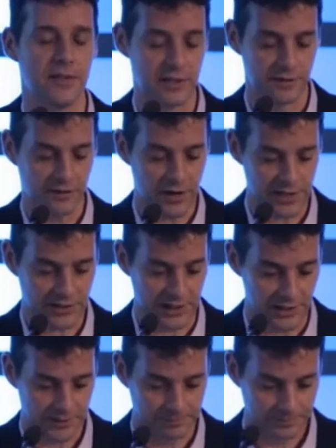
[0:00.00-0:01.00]
other
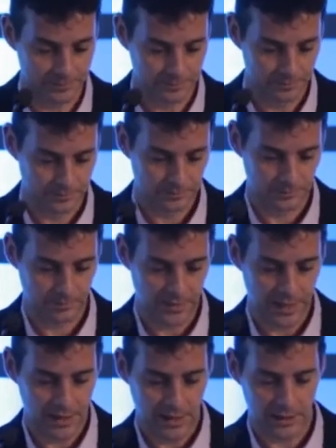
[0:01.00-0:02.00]
devices.
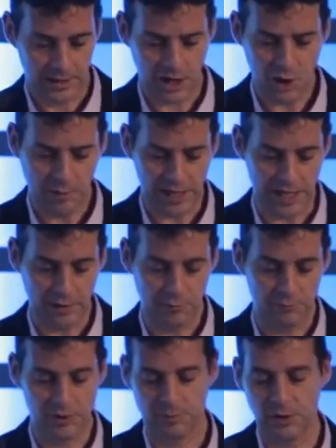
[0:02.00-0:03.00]
And globally,
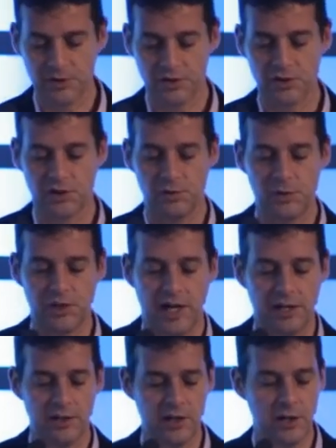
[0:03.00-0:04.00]
respondents were
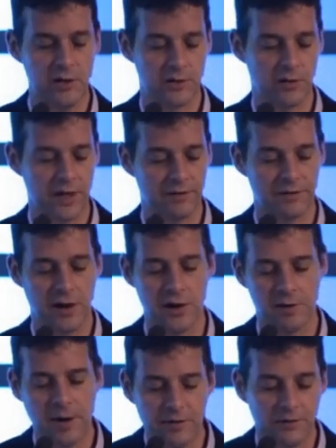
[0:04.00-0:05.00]
checking news on their
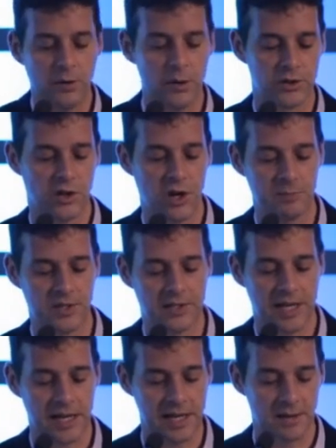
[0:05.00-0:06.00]
phone about 4 times a
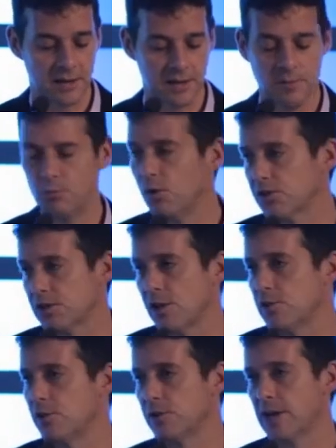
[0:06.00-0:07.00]
day, more
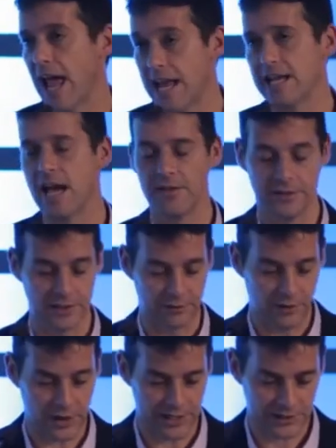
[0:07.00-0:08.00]
so than on any other
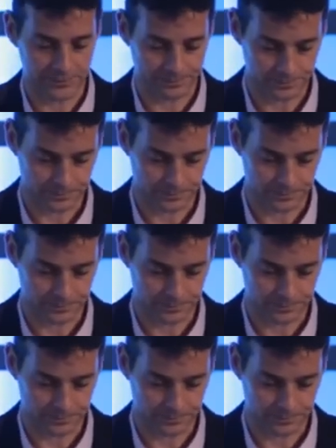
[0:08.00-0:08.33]
device.